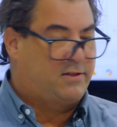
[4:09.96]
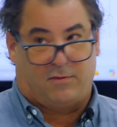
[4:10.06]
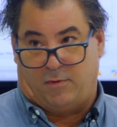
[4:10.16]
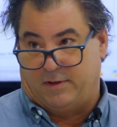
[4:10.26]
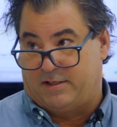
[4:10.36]
it's
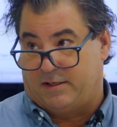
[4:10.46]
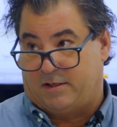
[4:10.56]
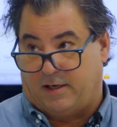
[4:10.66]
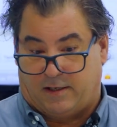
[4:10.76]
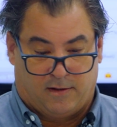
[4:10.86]
the
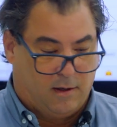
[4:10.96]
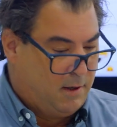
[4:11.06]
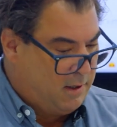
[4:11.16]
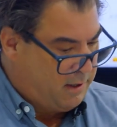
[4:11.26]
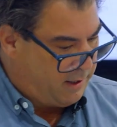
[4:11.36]
1/16.
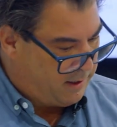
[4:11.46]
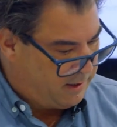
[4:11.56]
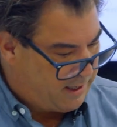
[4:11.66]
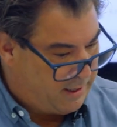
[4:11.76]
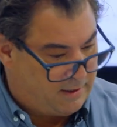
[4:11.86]

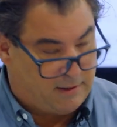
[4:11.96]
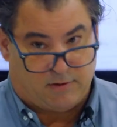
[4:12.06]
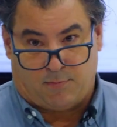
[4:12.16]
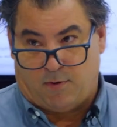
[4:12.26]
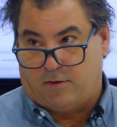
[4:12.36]
And anything
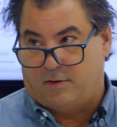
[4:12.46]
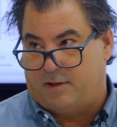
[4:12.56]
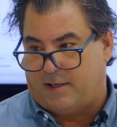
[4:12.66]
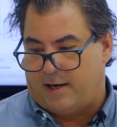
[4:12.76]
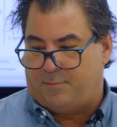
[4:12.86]
smaller
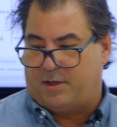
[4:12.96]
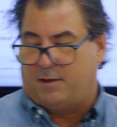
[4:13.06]
than that